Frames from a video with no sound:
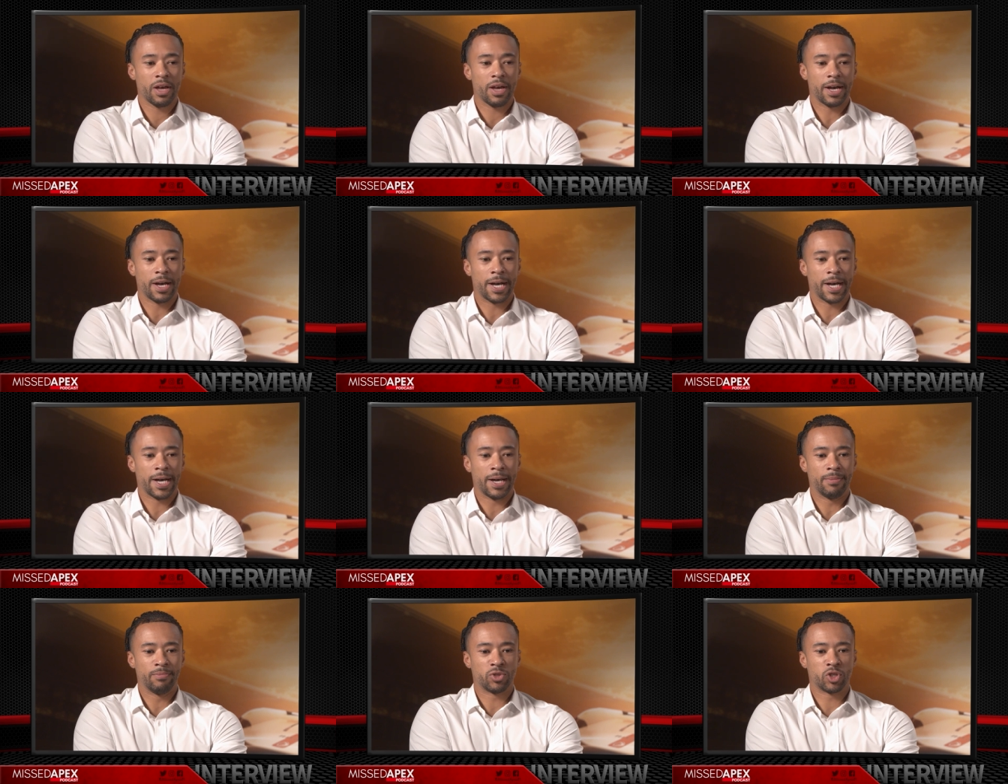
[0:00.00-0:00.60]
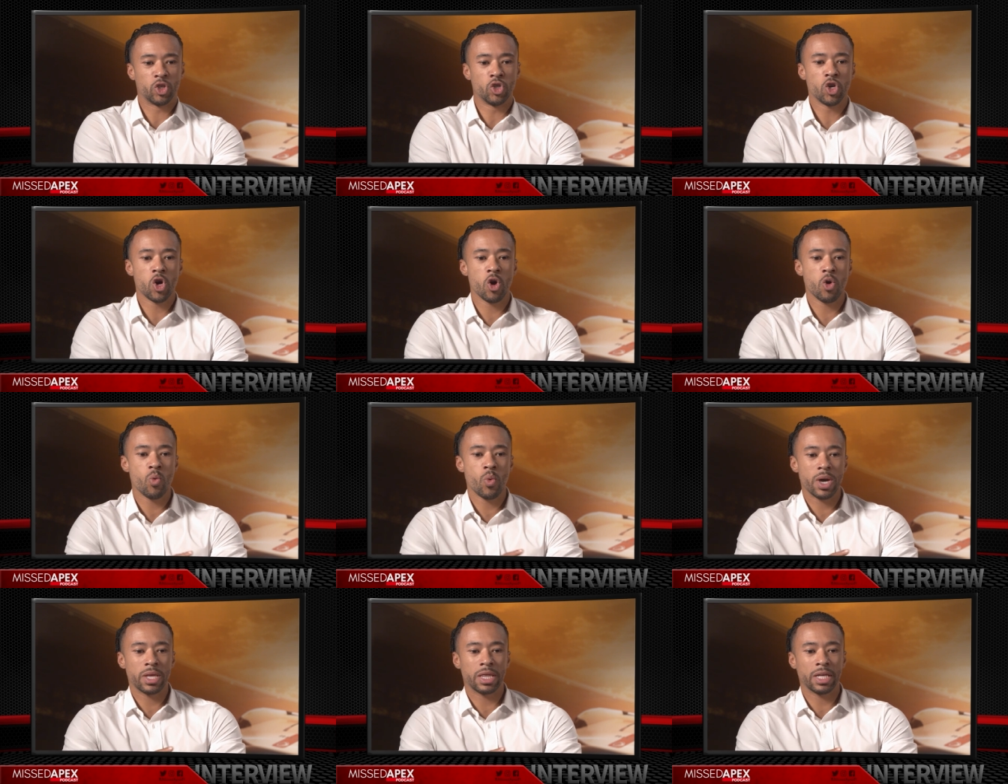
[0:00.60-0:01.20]
um, to know
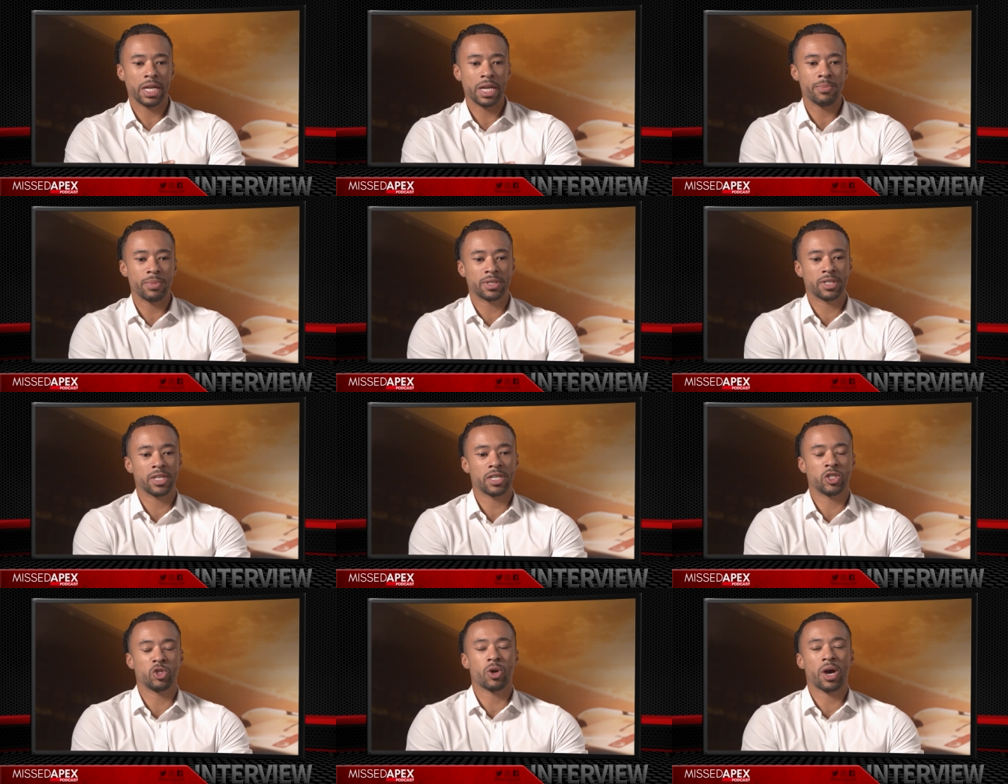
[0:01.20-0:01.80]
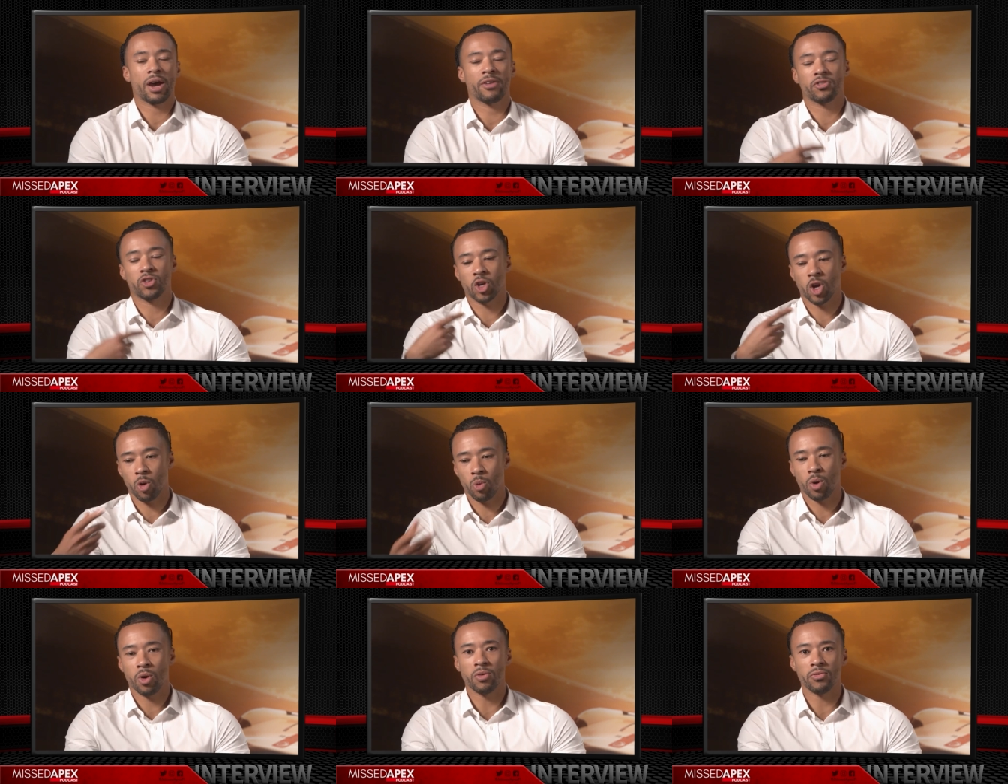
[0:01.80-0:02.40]
where the limit is. You have to
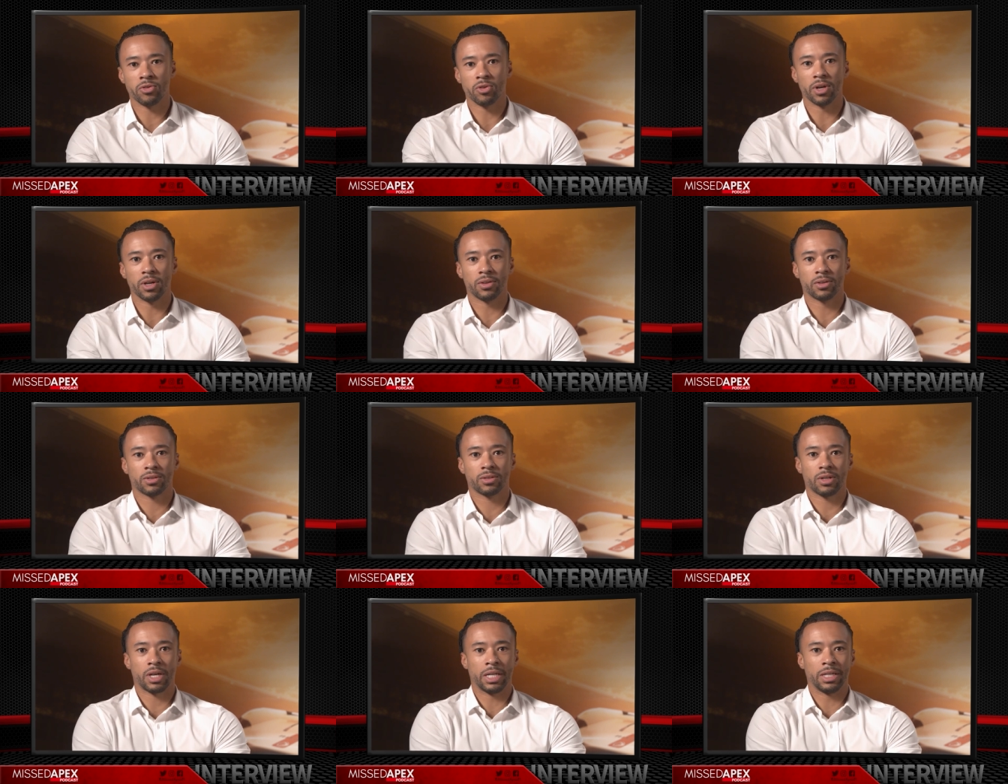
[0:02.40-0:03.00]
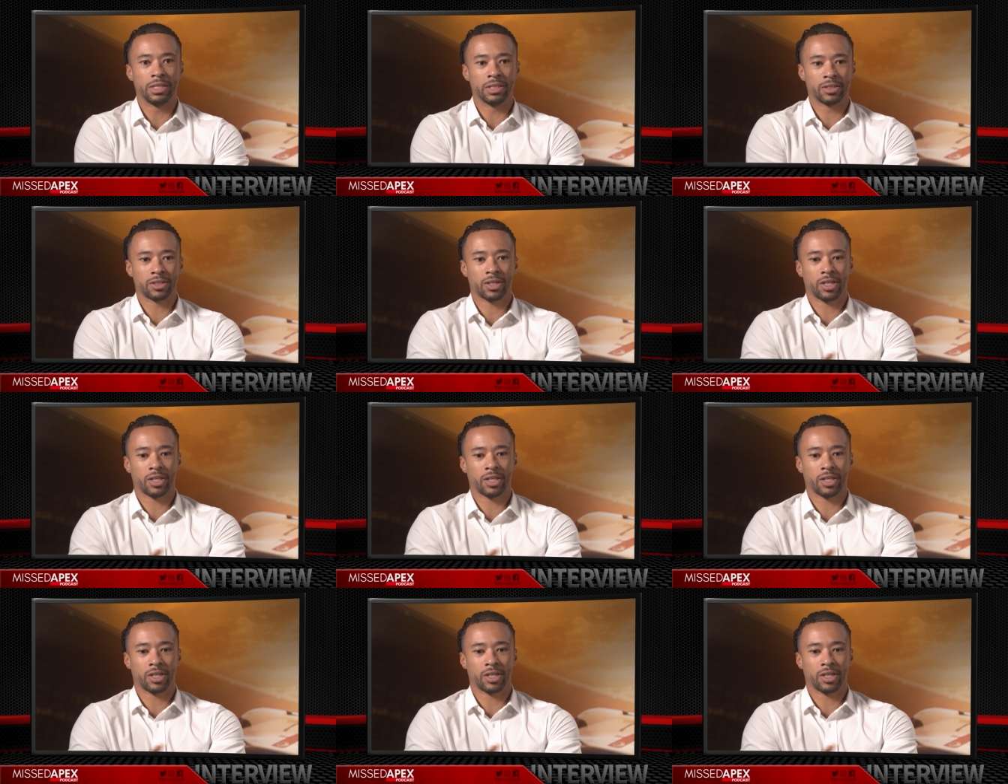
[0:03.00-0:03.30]
go over it and hmm.